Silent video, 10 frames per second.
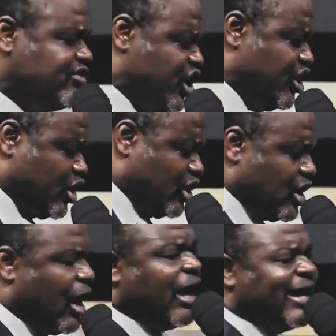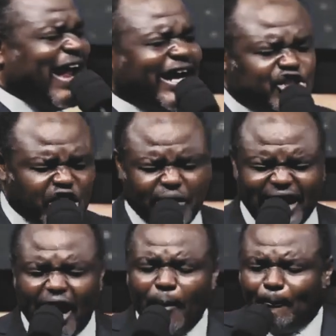of Jesus.
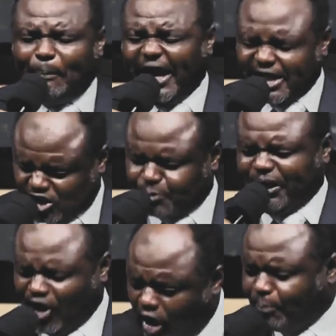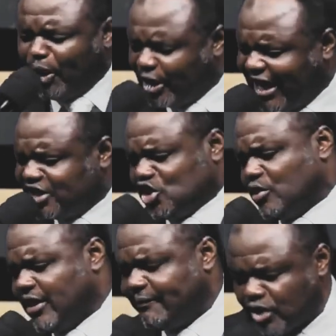Nigeria, peace be upon
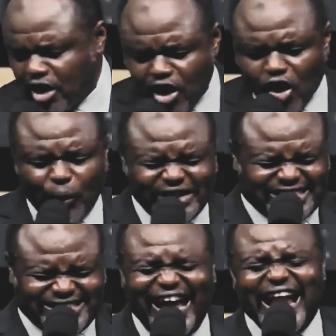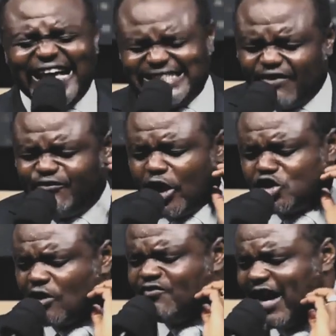Nigeria. We silence the
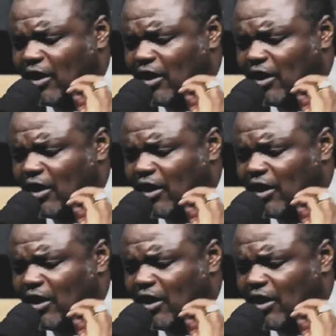voice of